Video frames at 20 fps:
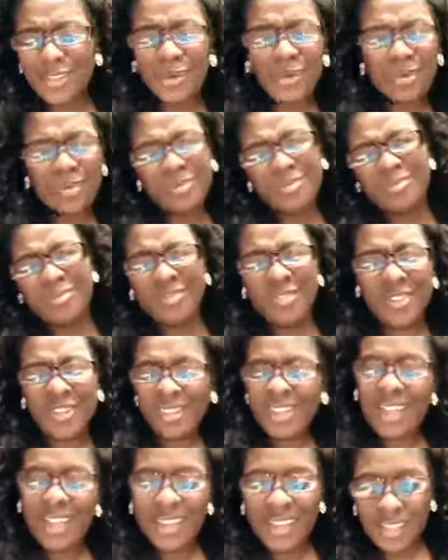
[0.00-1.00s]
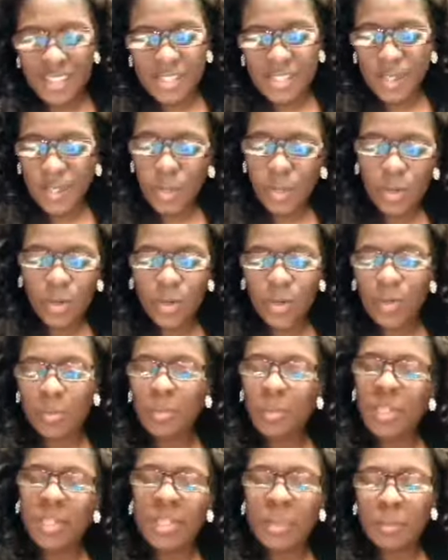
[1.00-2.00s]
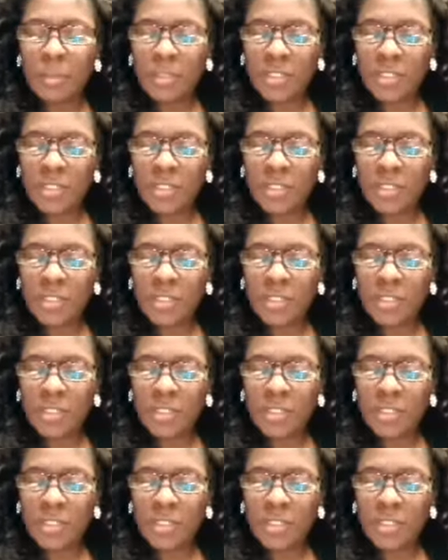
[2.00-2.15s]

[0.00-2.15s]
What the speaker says: Don't feel like it's a completely